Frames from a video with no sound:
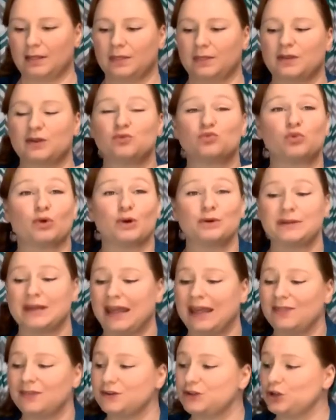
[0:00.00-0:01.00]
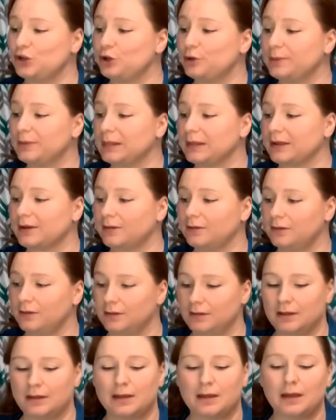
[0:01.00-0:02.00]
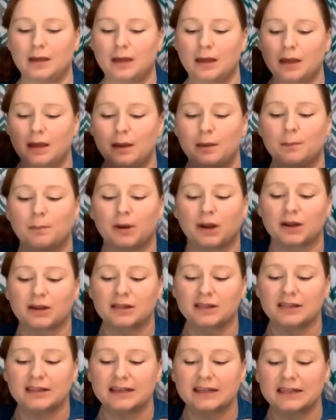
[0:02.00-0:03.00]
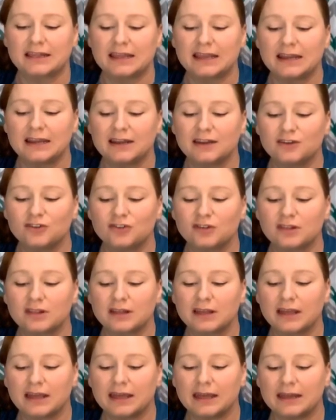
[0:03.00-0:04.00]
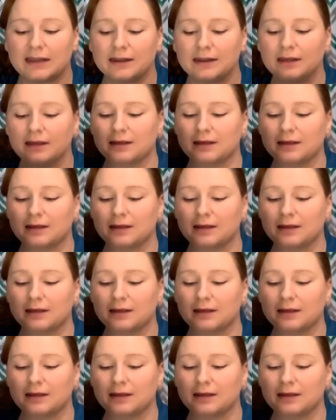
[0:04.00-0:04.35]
then rotate the tube a little, mark 16 inches again.